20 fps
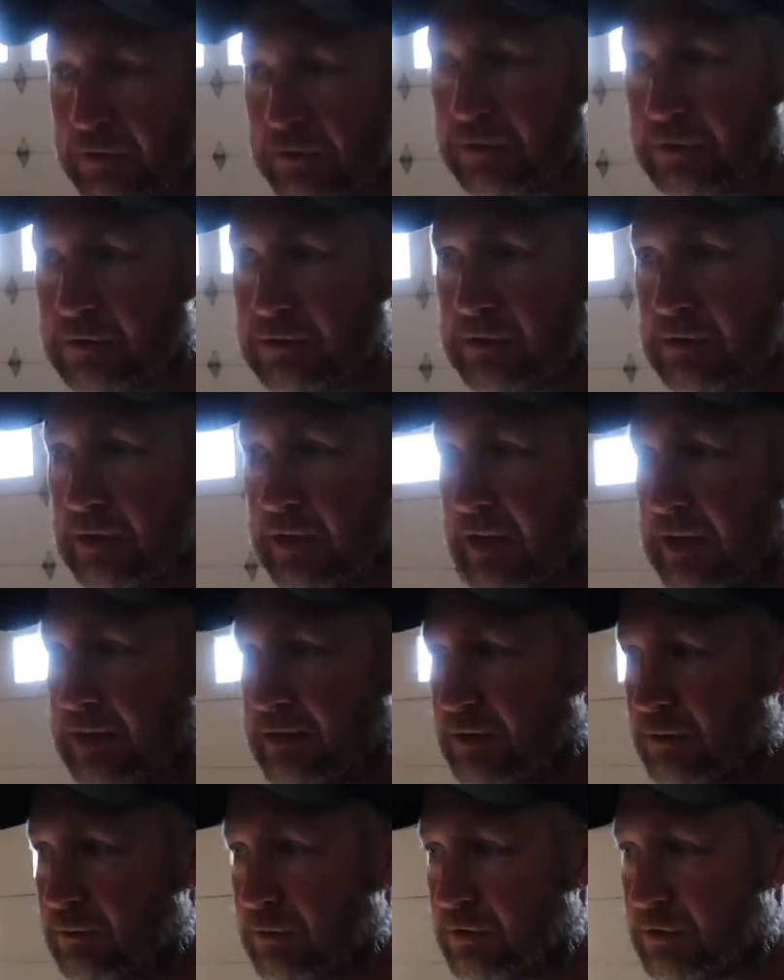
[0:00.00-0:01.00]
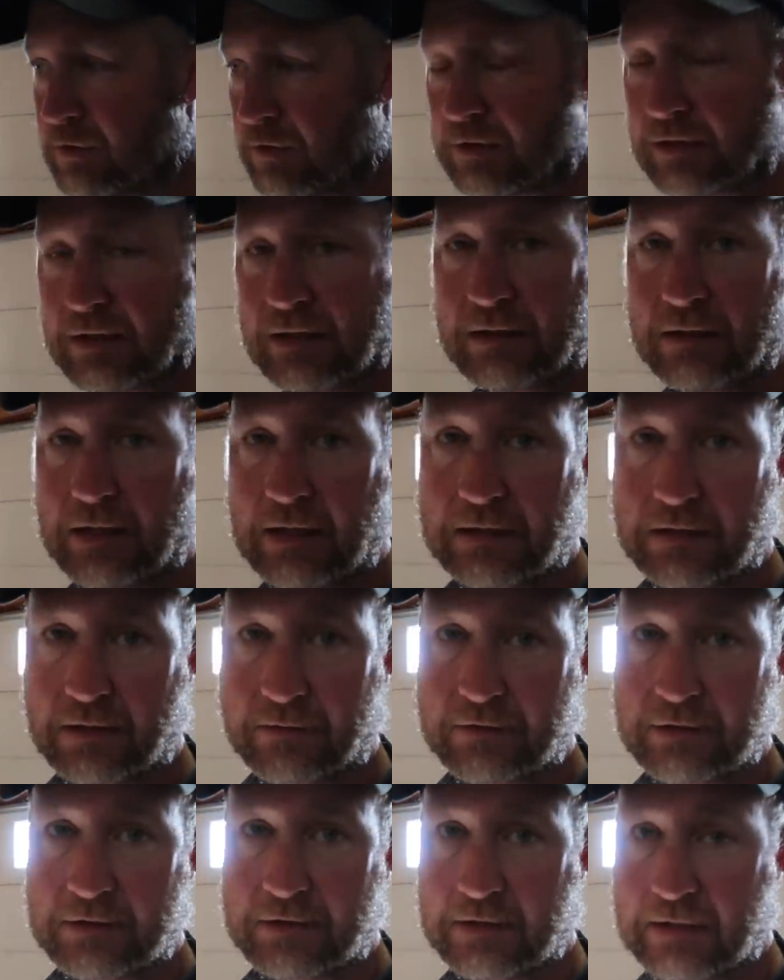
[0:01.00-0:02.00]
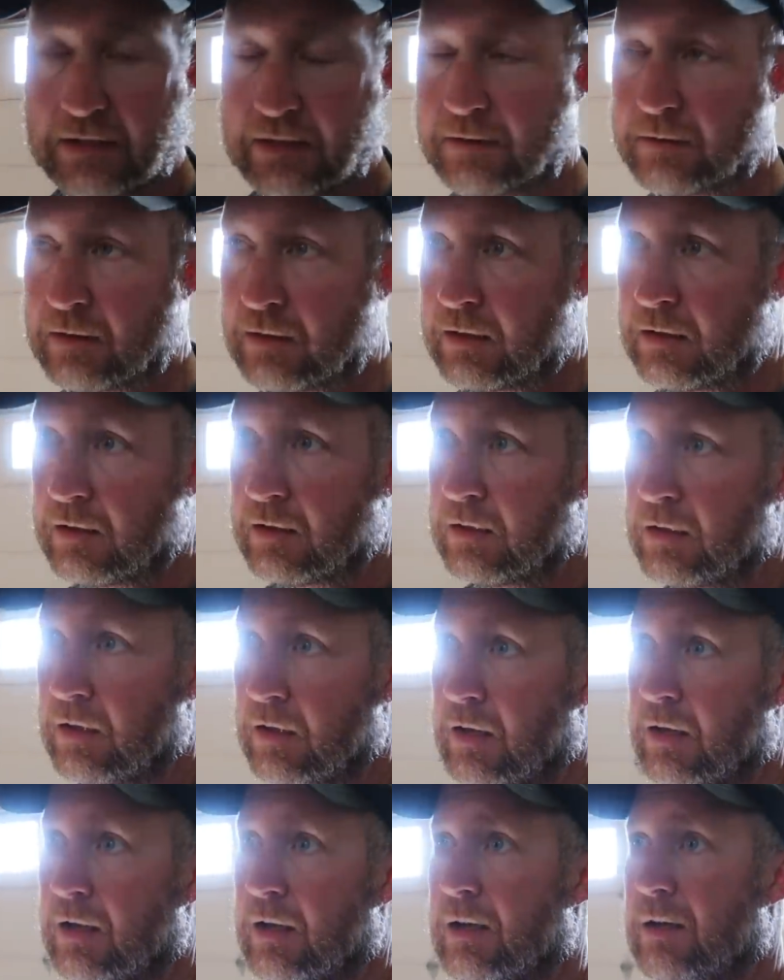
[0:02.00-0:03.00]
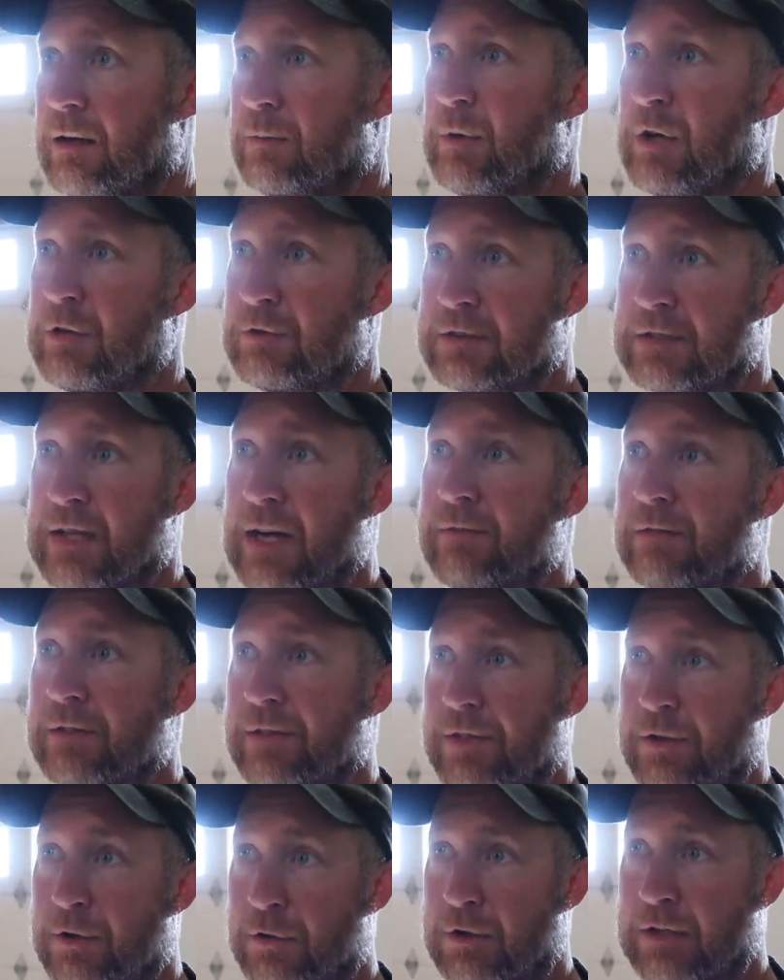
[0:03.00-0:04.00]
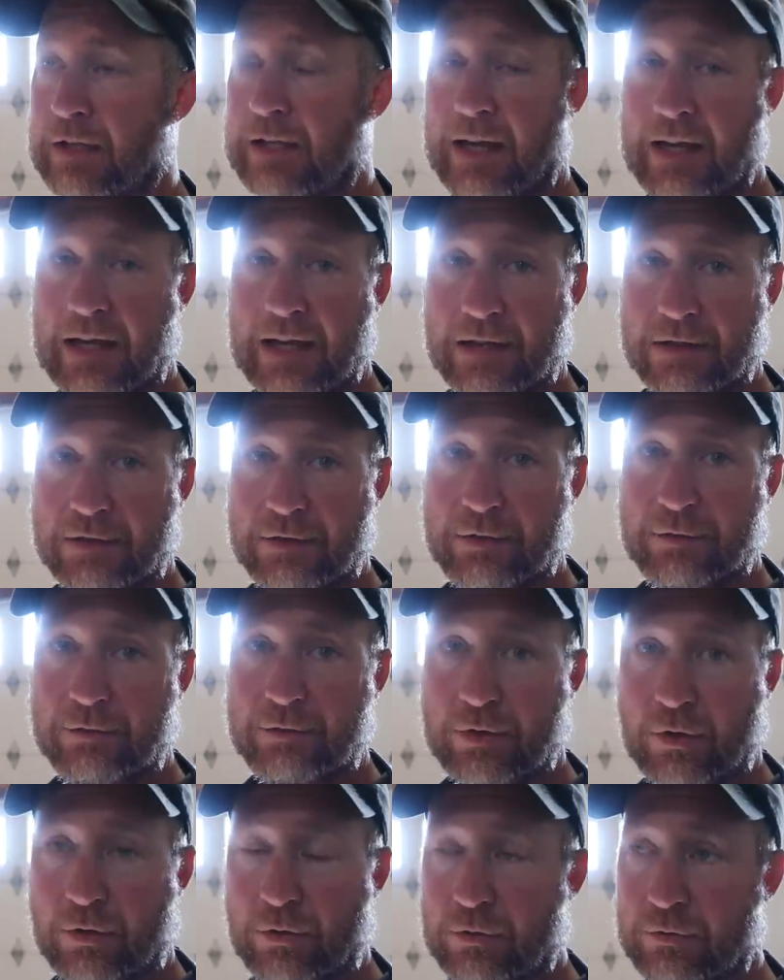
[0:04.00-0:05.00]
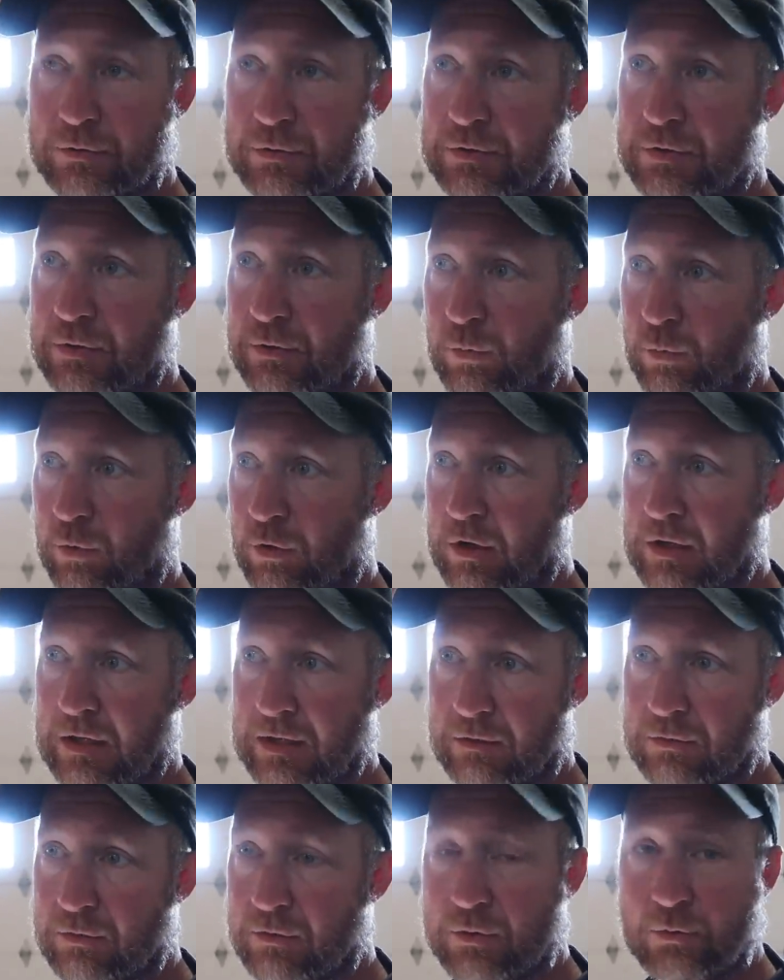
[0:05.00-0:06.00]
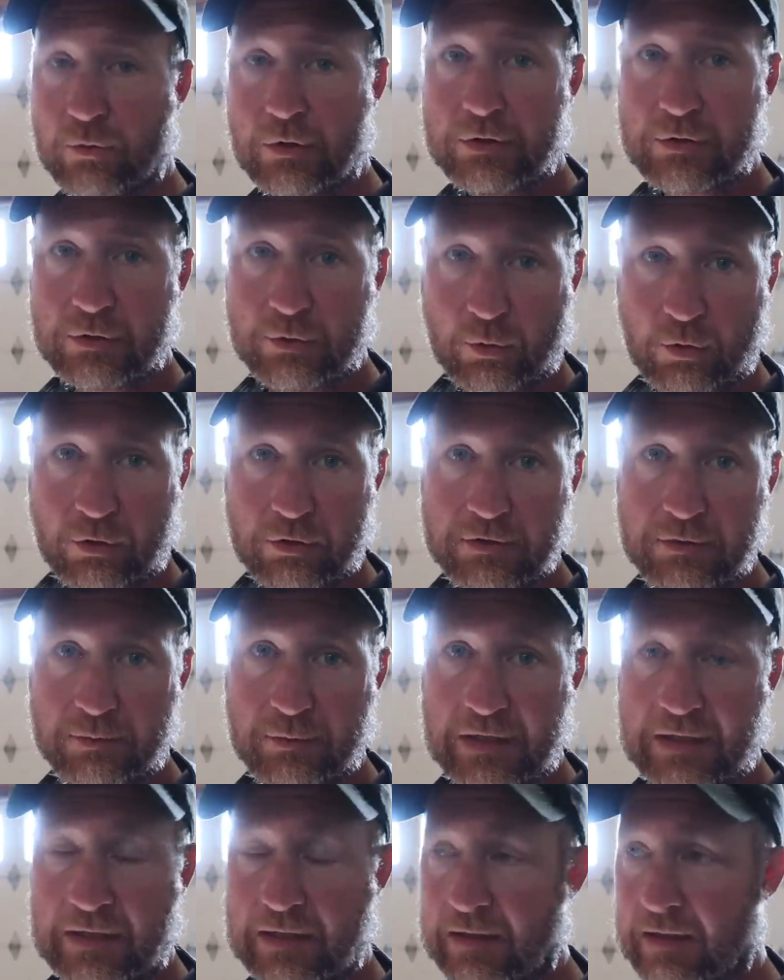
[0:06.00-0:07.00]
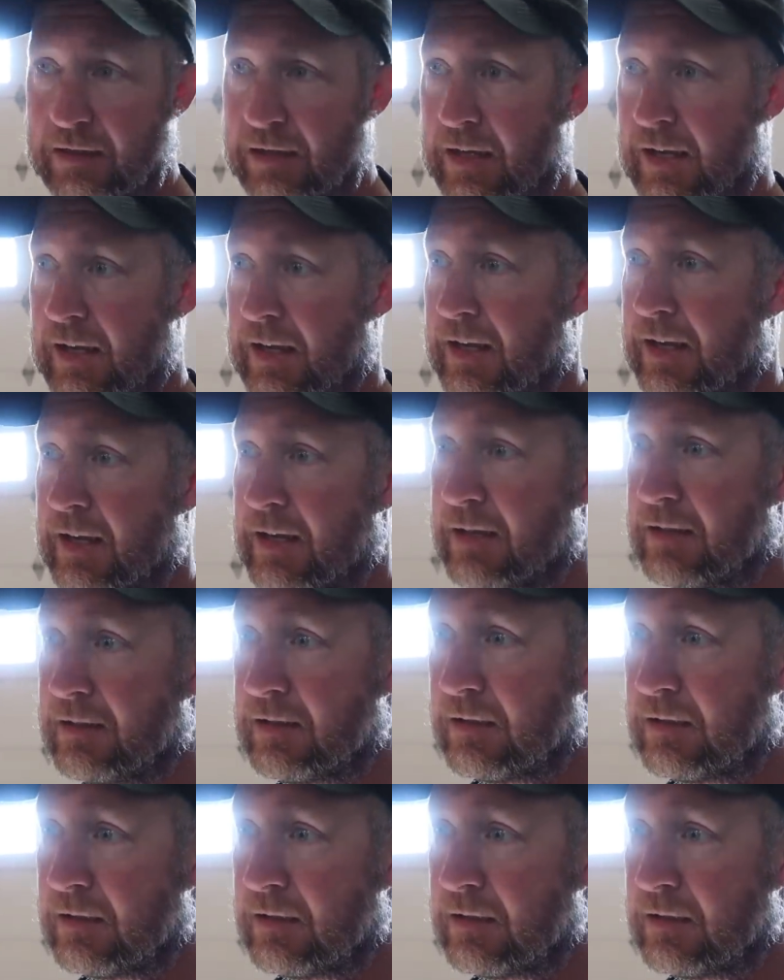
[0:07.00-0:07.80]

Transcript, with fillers: just as it was just getting light enough to see. Uh, about 7.30, I had two does working through the woods towards me. You didn't